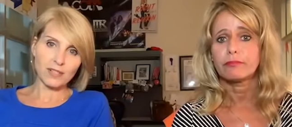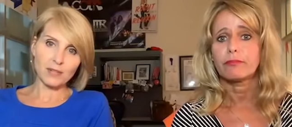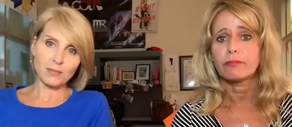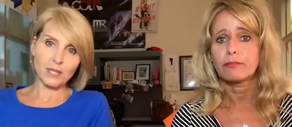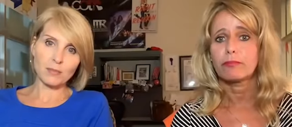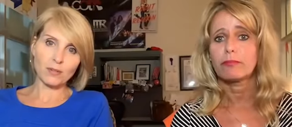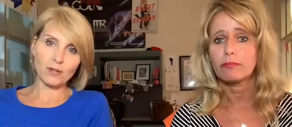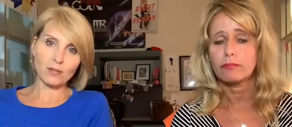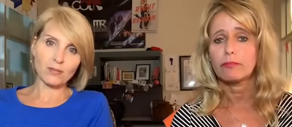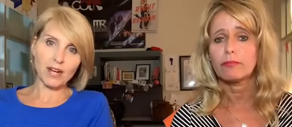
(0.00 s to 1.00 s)
Speaker 1: in
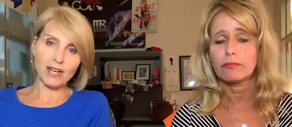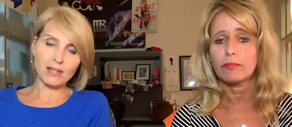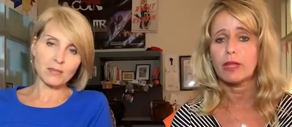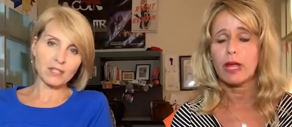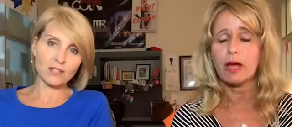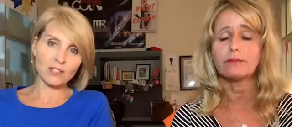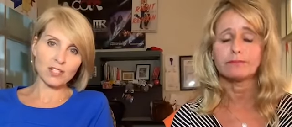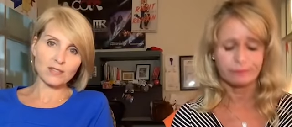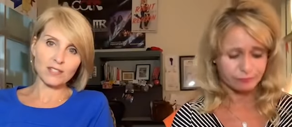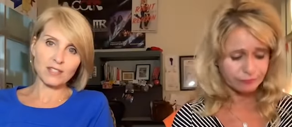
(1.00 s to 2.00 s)
people, right? I mean, yeah. you just
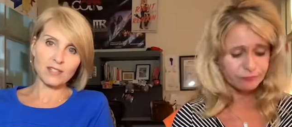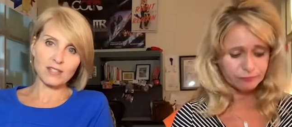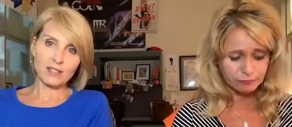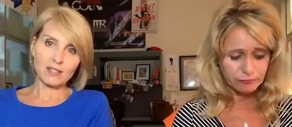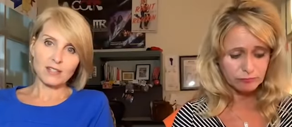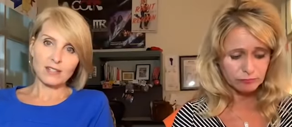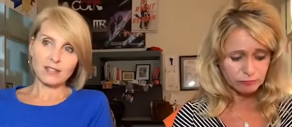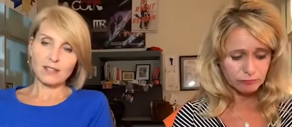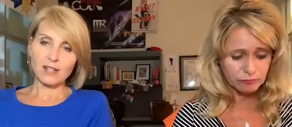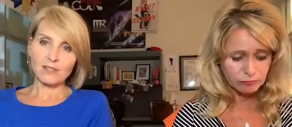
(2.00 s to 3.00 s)
have to
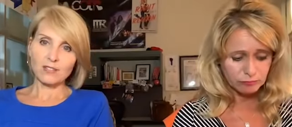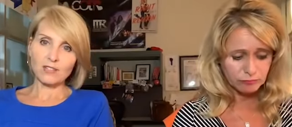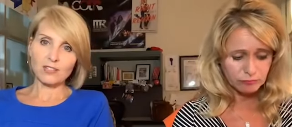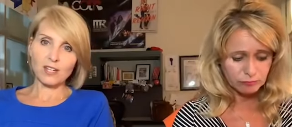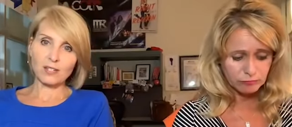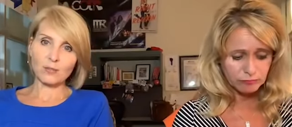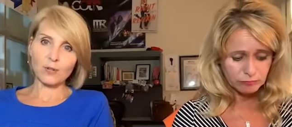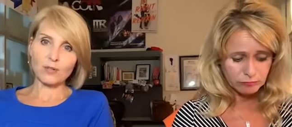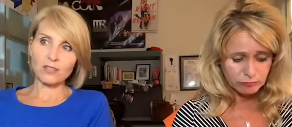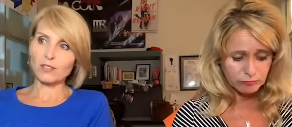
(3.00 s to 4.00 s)
you have to just kind of
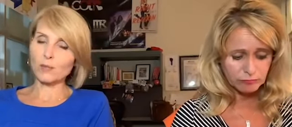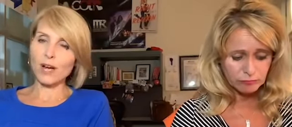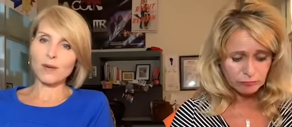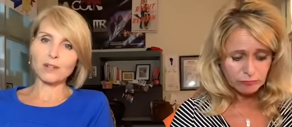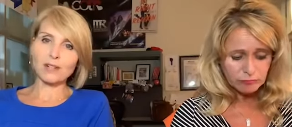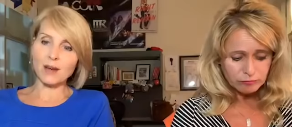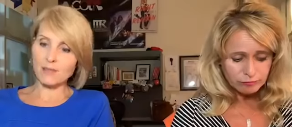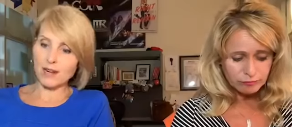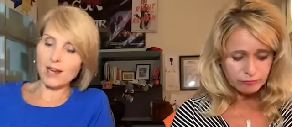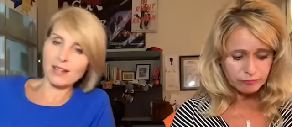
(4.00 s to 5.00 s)
roll it. This is why I would
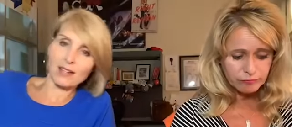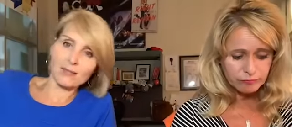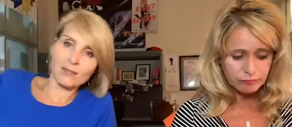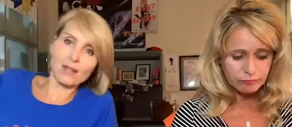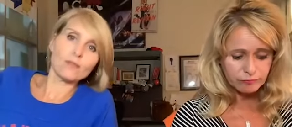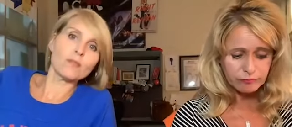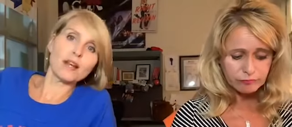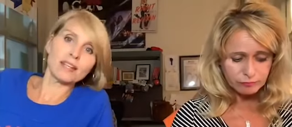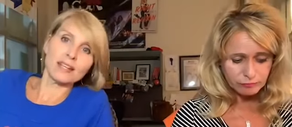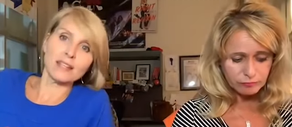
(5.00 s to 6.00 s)
I'm not going to I don't want
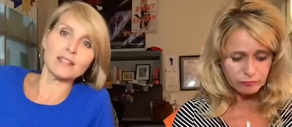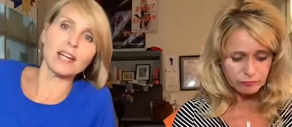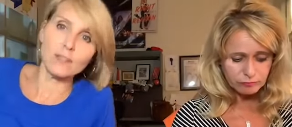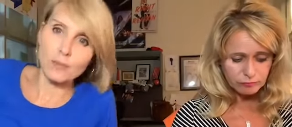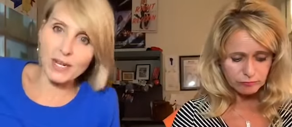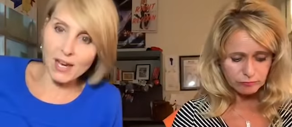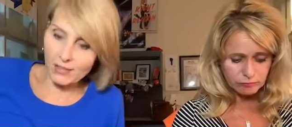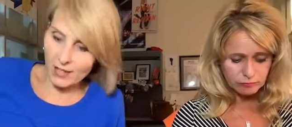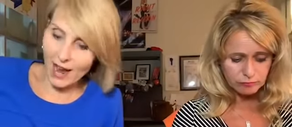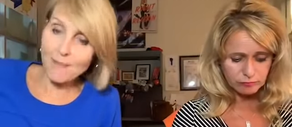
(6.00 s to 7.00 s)
my kid to ever be
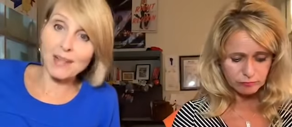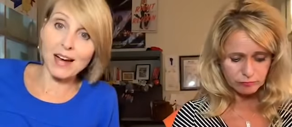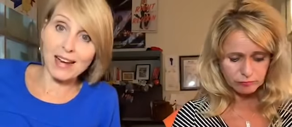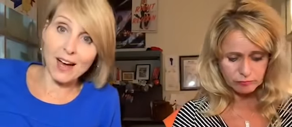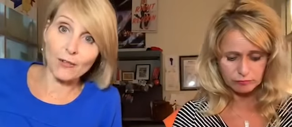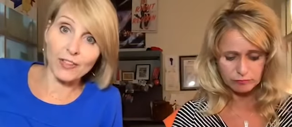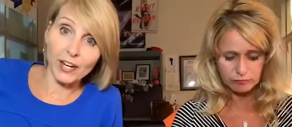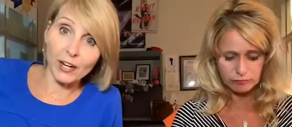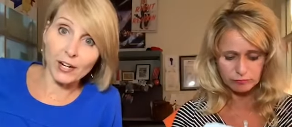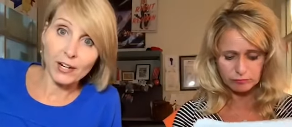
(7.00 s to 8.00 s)
out there. I'm not out
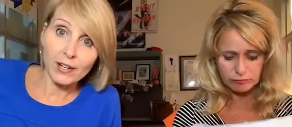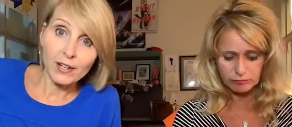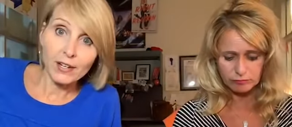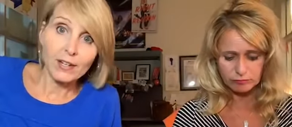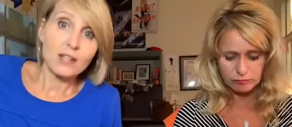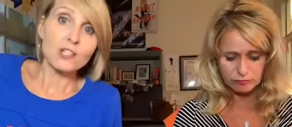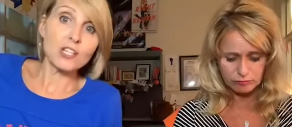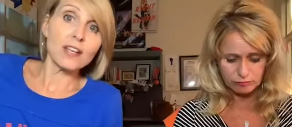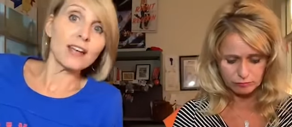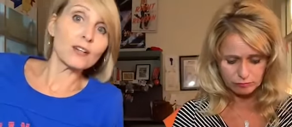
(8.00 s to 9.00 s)
there
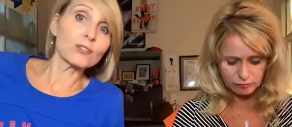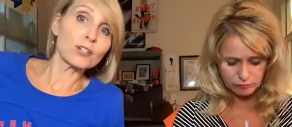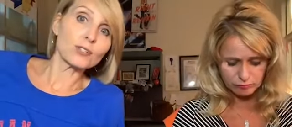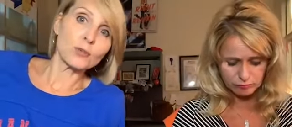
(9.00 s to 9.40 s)
she handles our